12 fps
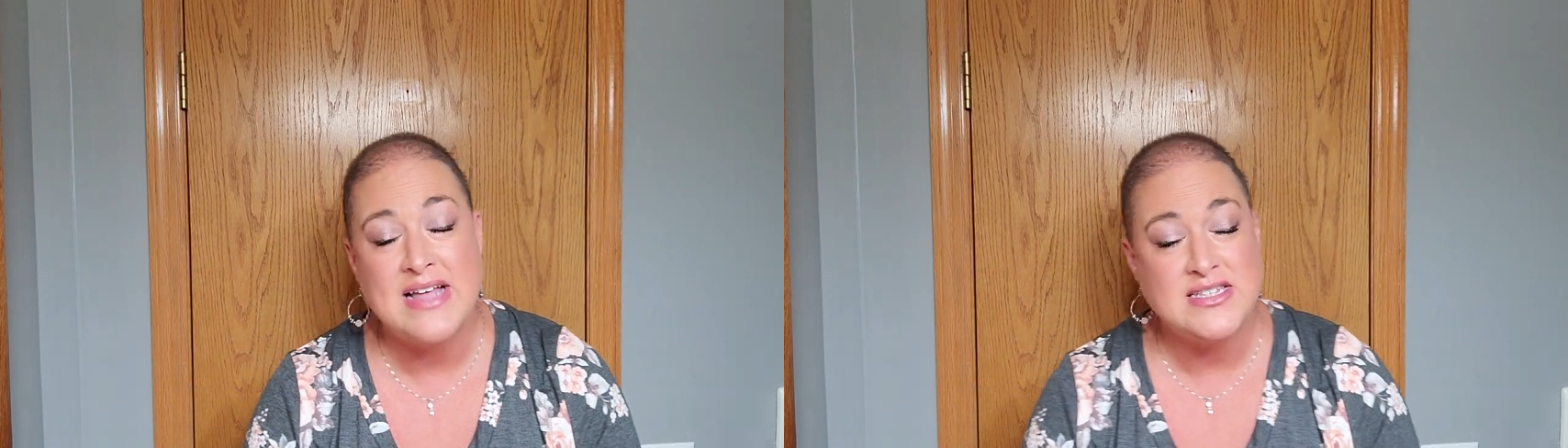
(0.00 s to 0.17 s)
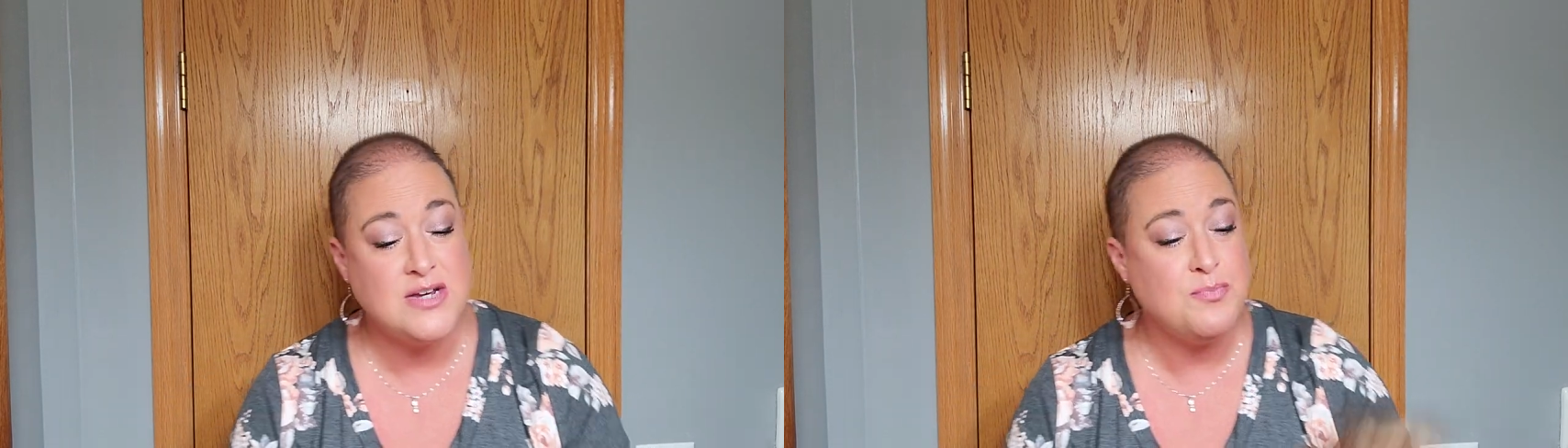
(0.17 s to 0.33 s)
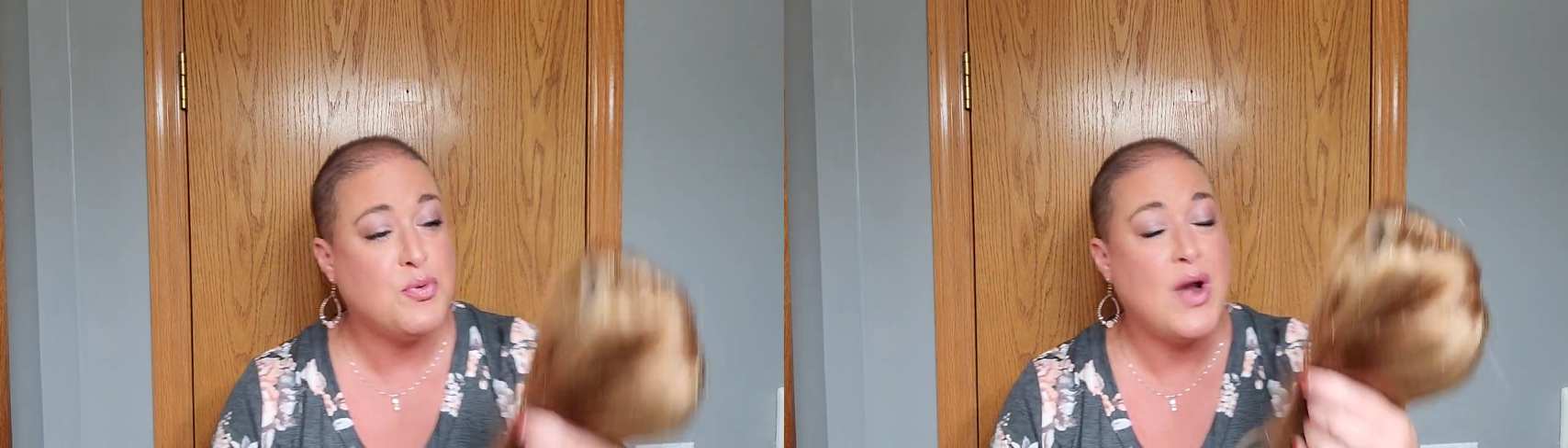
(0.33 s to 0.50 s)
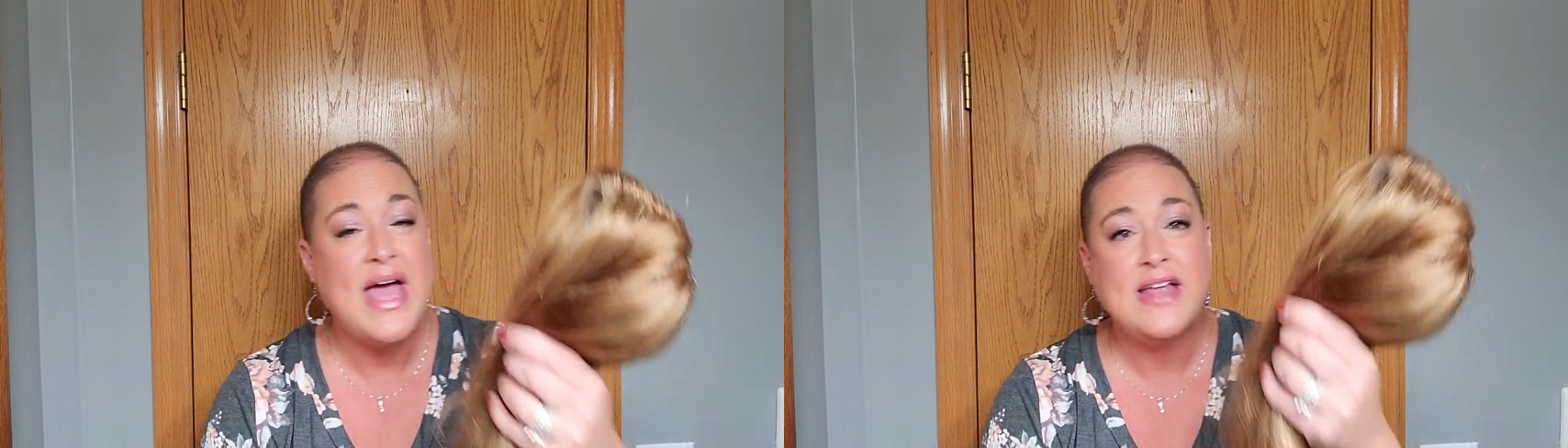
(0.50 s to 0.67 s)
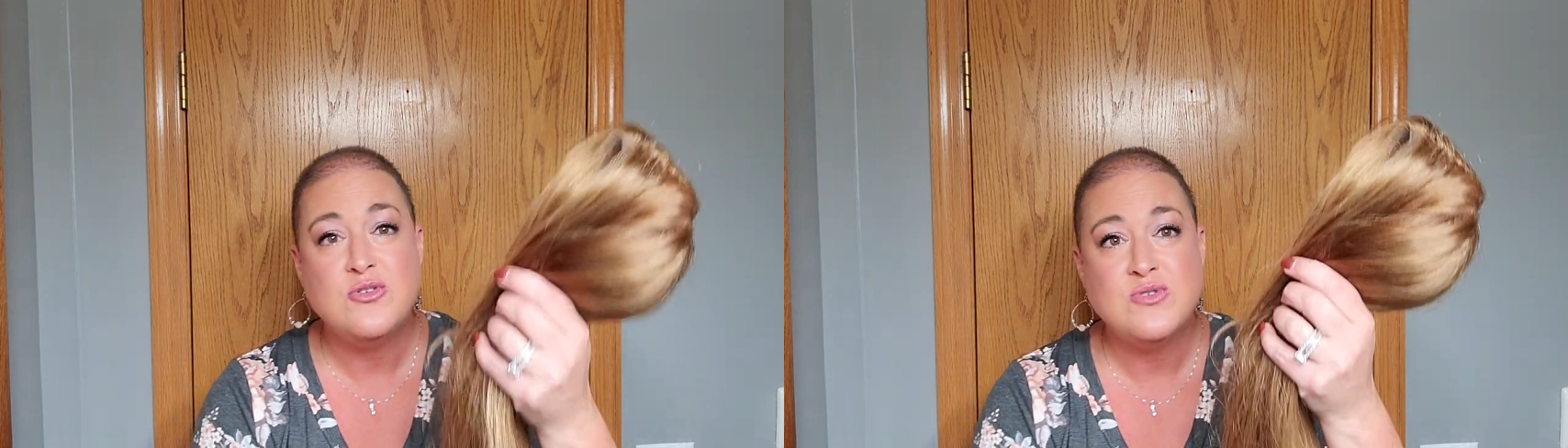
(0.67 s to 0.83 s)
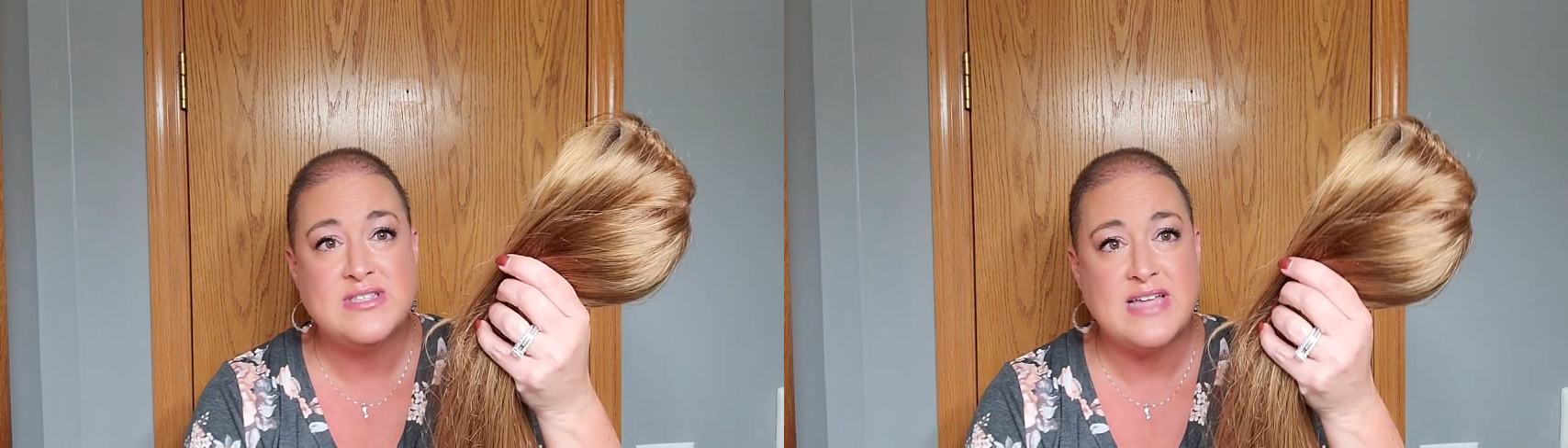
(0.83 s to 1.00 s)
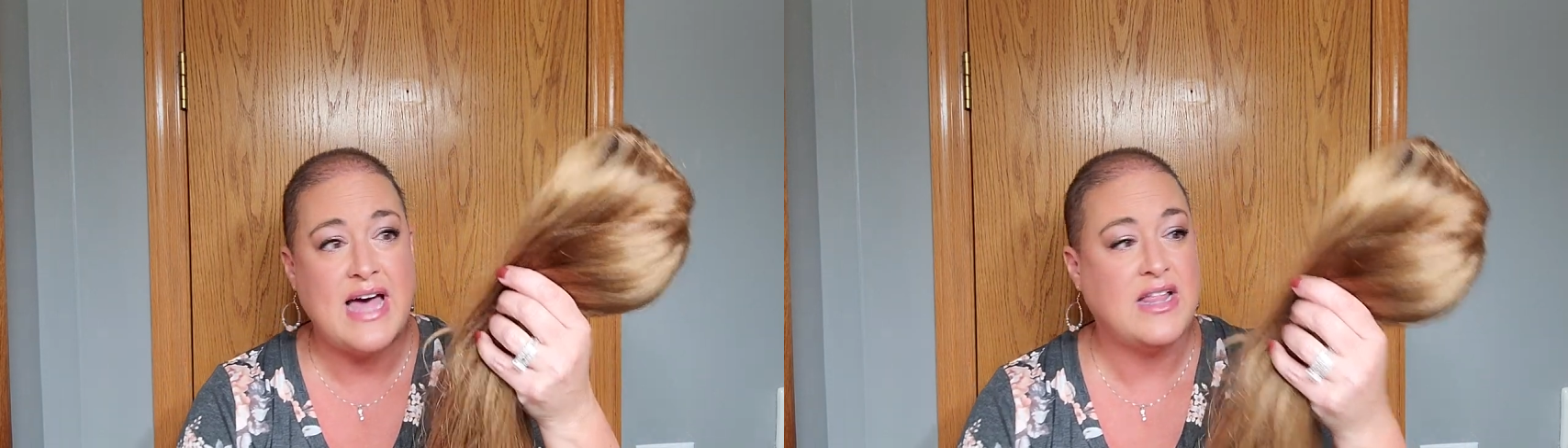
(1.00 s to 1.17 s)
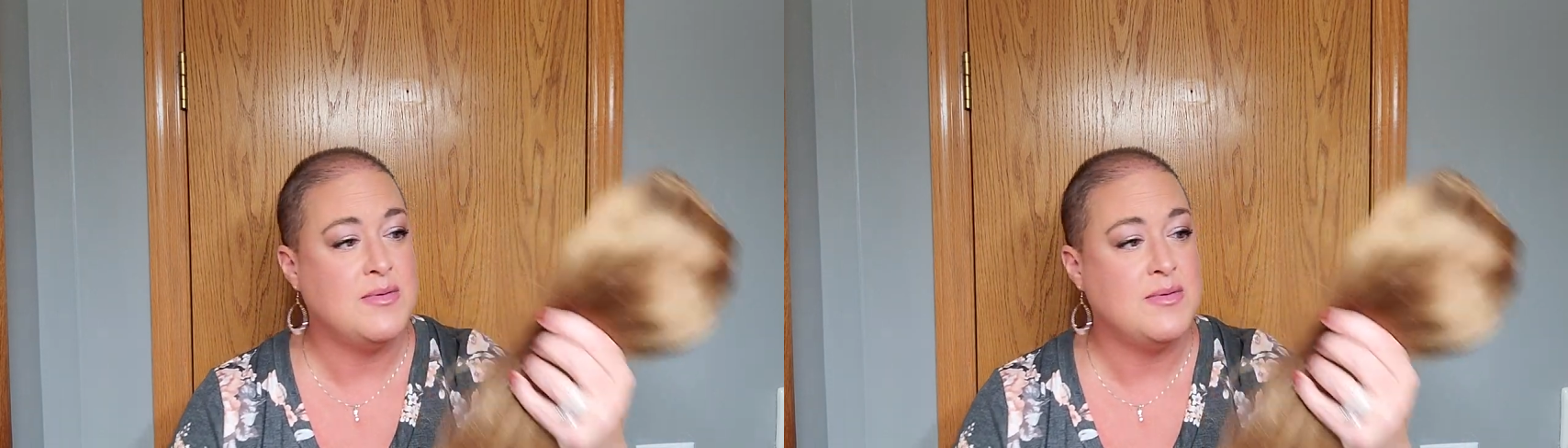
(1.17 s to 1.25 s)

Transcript: it's a brand new style.